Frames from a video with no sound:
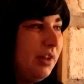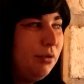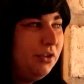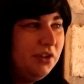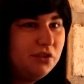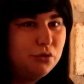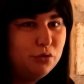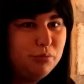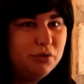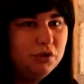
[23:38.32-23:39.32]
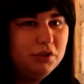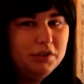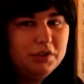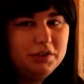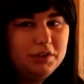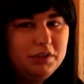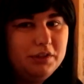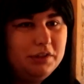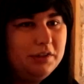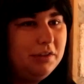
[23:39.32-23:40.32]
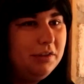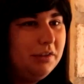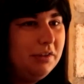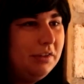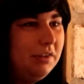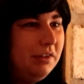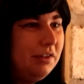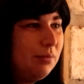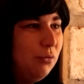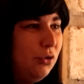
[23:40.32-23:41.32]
example, in this group, it is